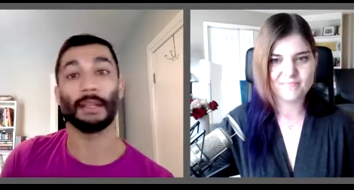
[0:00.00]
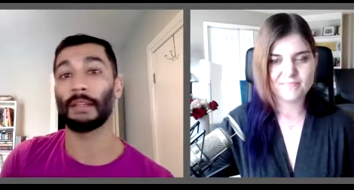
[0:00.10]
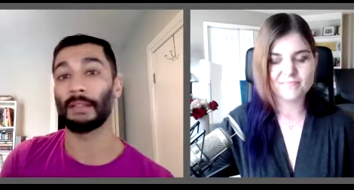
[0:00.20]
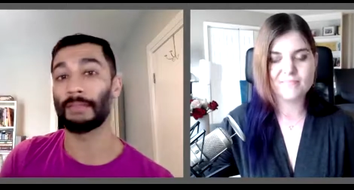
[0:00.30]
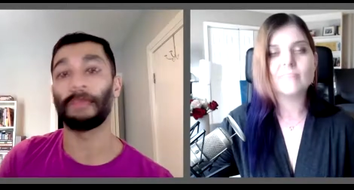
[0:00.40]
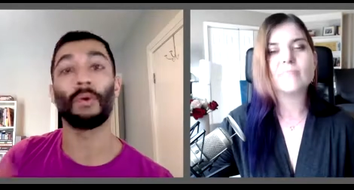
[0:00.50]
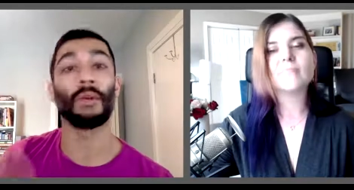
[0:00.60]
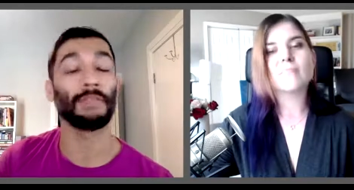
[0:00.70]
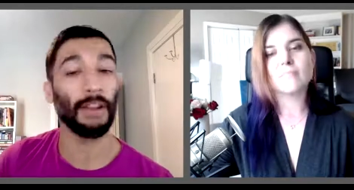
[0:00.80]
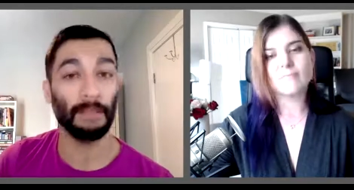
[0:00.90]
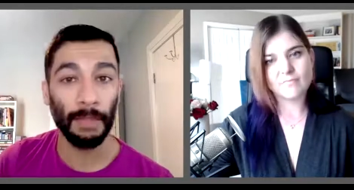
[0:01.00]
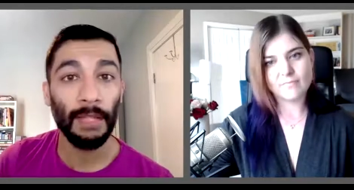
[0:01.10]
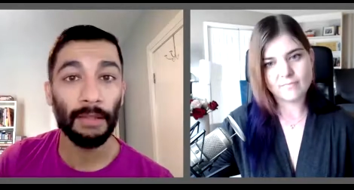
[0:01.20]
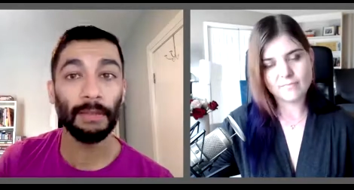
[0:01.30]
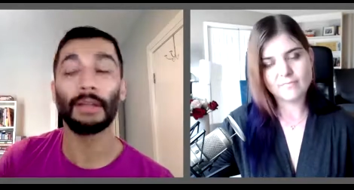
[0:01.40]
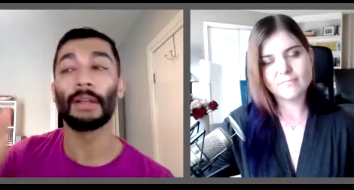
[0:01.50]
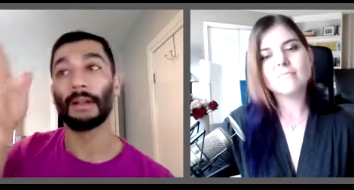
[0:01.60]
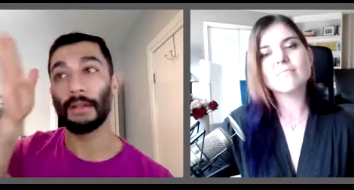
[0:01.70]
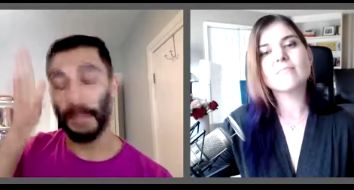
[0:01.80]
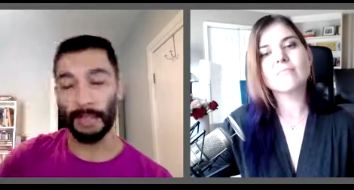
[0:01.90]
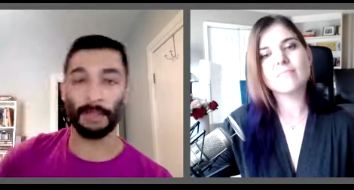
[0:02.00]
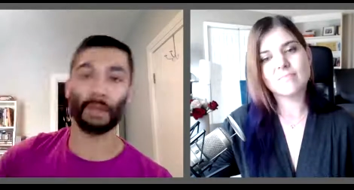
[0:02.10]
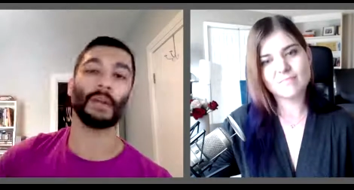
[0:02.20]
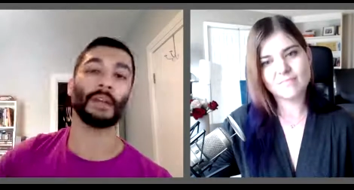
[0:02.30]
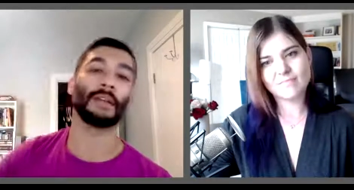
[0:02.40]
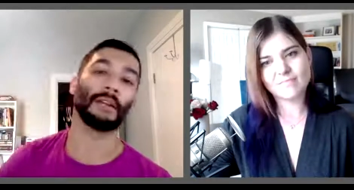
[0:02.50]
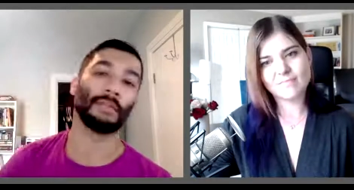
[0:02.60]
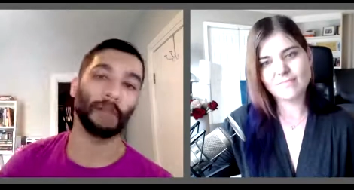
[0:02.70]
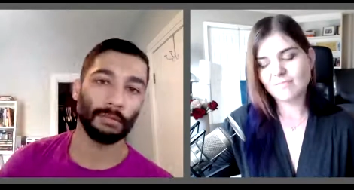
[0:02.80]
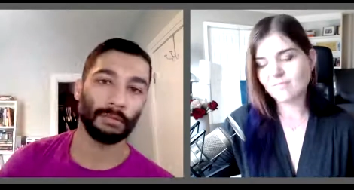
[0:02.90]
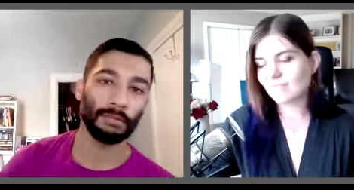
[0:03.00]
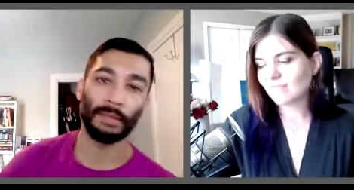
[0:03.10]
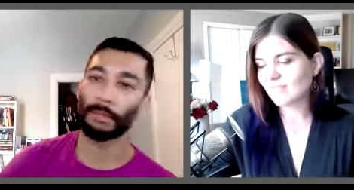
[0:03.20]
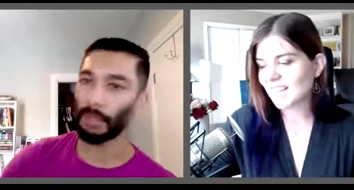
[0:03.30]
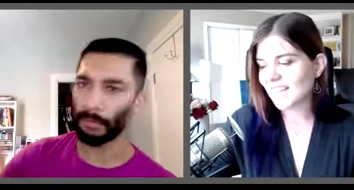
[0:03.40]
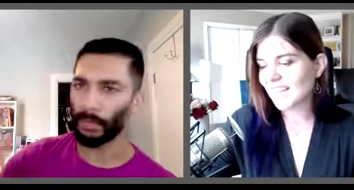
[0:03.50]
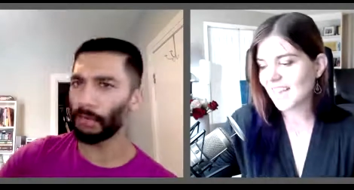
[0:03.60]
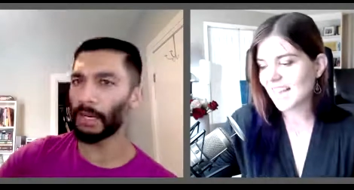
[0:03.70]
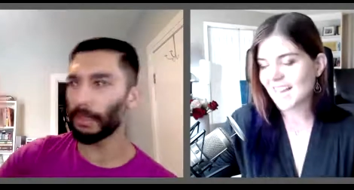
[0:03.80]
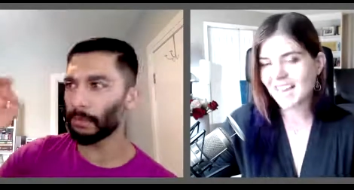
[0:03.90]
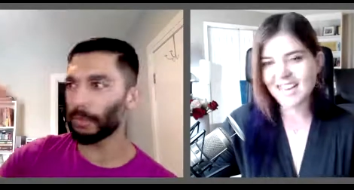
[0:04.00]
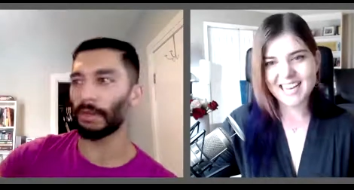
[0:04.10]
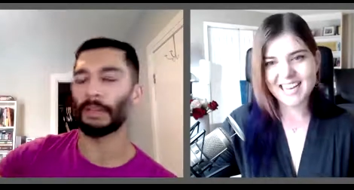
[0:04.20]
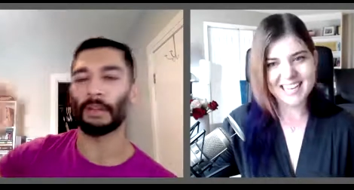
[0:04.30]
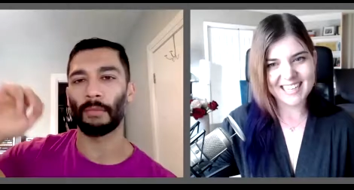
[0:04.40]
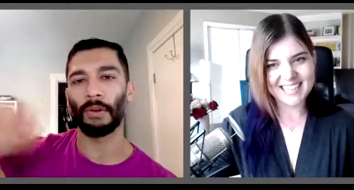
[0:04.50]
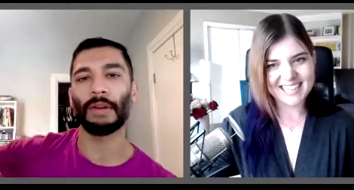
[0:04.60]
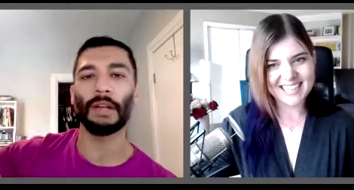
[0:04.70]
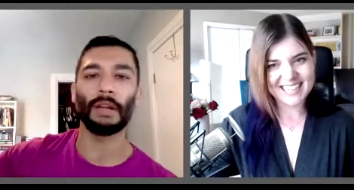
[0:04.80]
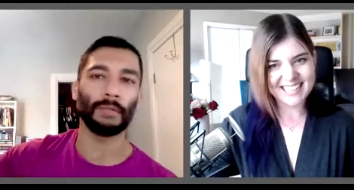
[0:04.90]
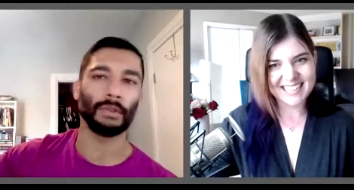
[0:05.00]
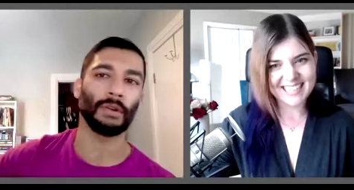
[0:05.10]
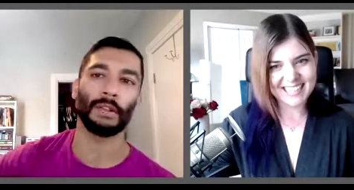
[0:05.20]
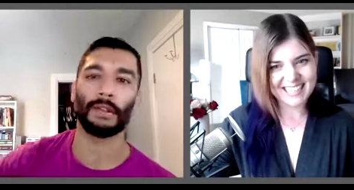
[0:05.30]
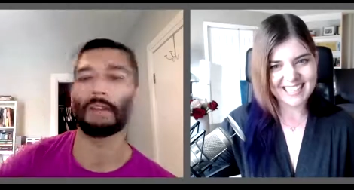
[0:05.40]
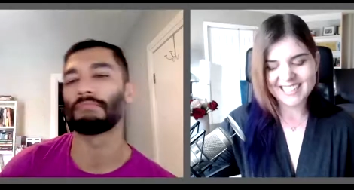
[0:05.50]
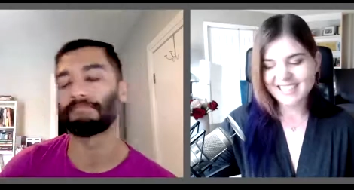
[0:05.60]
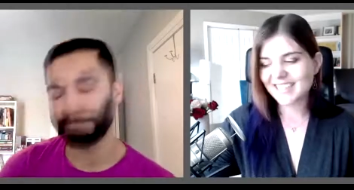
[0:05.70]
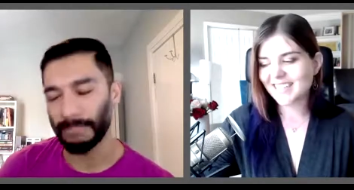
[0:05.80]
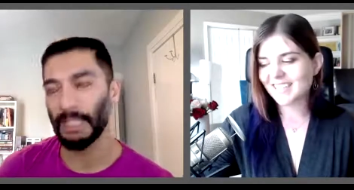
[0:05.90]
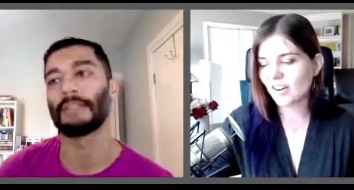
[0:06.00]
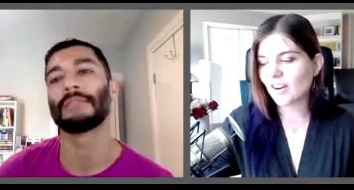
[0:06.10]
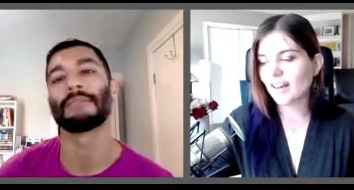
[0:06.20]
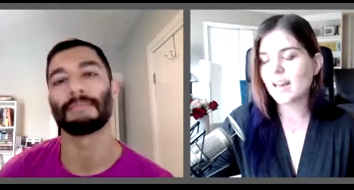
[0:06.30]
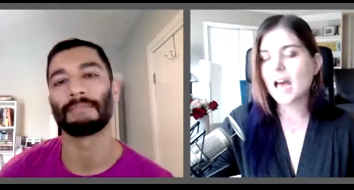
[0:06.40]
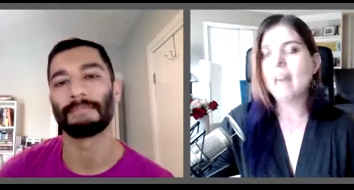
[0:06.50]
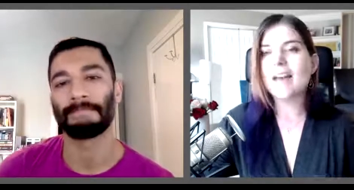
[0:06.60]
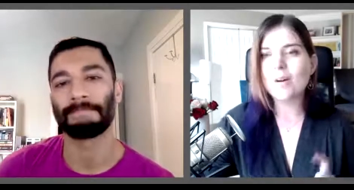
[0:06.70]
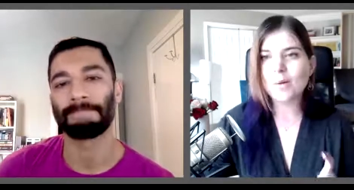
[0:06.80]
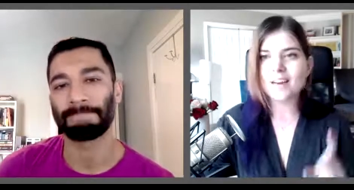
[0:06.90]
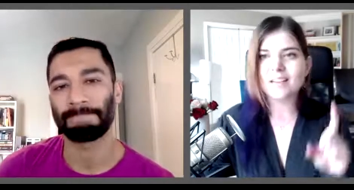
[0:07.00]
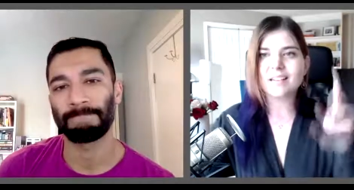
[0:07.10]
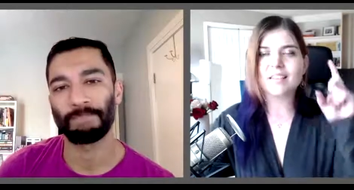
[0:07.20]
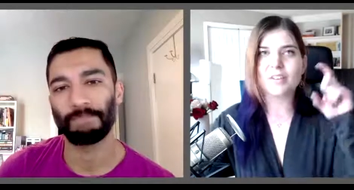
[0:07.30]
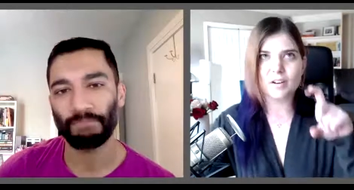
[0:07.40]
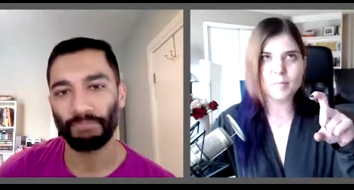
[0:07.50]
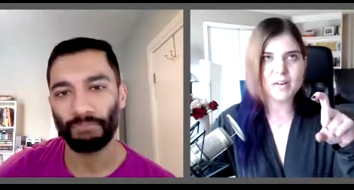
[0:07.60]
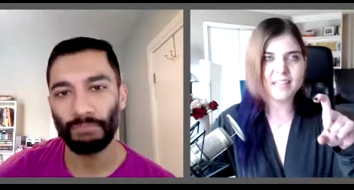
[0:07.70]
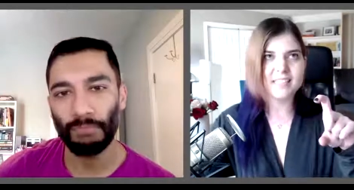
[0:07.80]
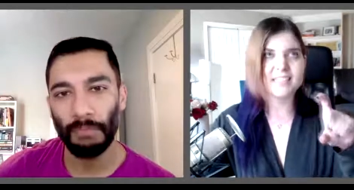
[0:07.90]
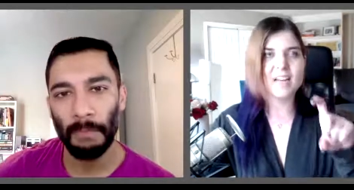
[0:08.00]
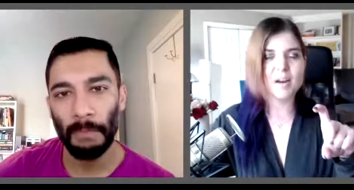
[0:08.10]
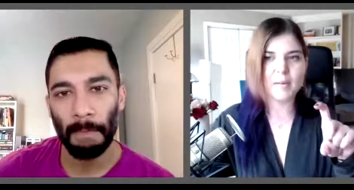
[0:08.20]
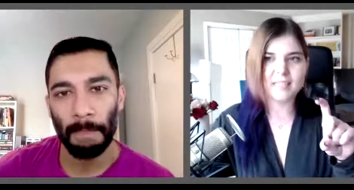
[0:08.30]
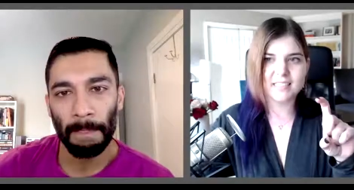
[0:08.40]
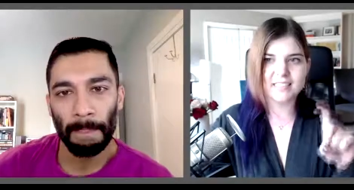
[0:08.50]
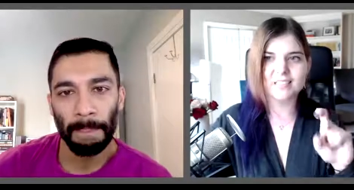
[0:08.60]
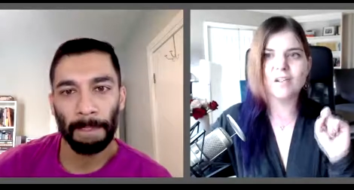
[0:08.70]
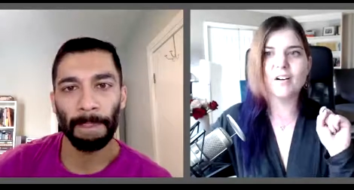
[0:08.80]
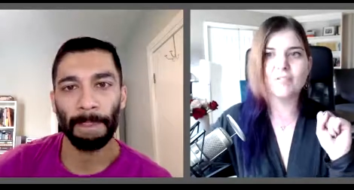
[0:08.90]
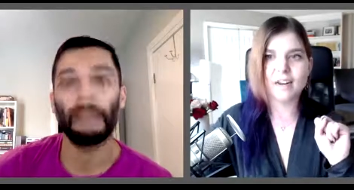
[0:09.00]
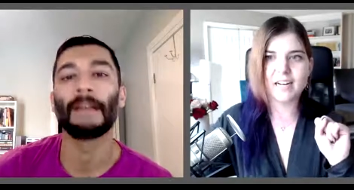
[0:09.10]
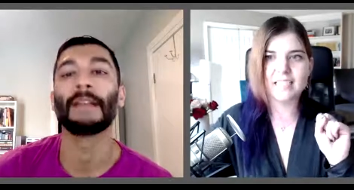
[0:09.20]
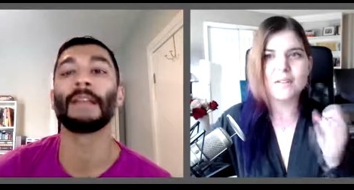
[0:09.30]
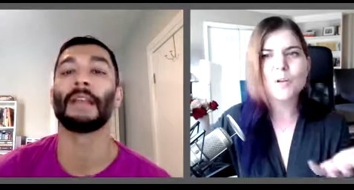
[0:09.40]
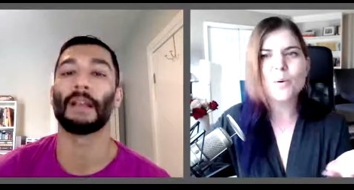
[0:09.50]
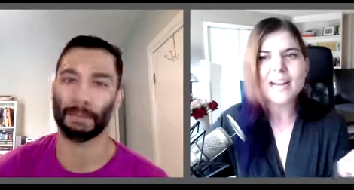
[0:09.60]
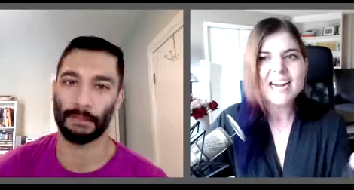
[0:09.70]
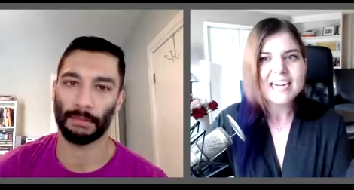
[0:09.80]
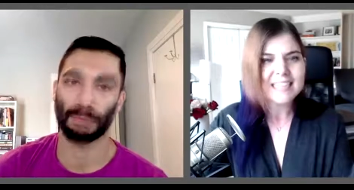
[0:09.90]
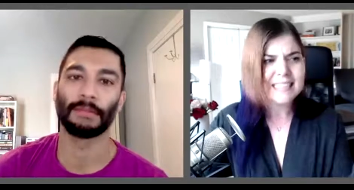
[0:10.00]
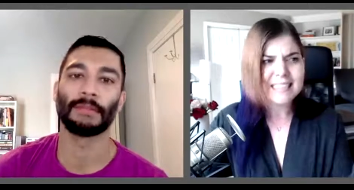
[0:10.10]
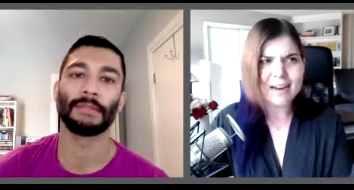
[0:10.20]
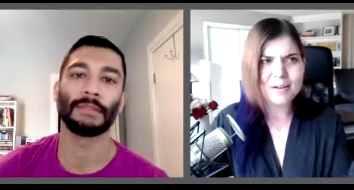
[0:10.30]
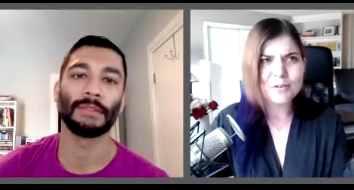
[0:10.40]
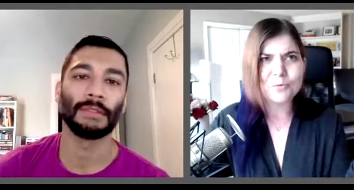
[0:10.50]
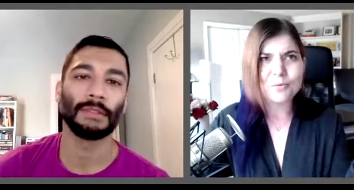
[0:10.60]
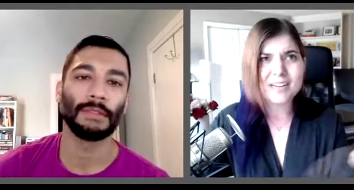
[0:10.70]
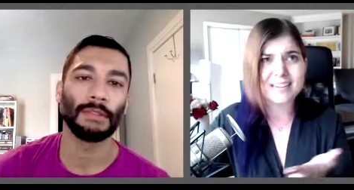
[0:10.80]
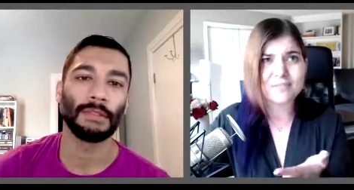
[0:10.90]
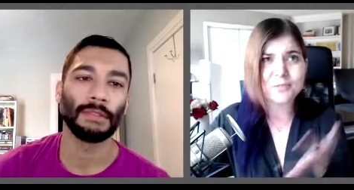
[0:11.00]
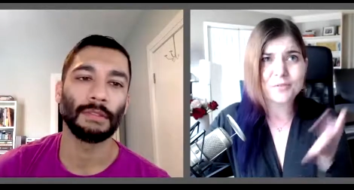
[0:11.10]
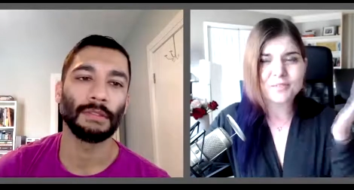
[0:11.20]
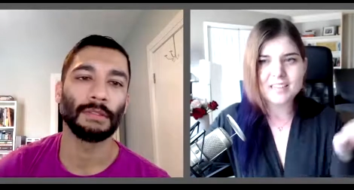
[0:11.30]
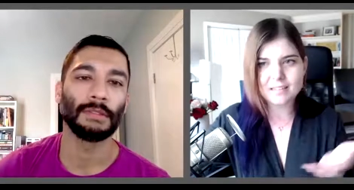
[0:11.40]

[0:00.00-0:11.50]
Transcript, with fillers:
Speaker 1: at least four to five minutes and throwing into Evernote. I'm like, I'm gonna read it, throw it in there. I'm gonna read it, and throw it in there.
Speaker 2: Done. Okay, and that way, 30 minutes is not a big deal on Friday. Because I was going, how do you read if you've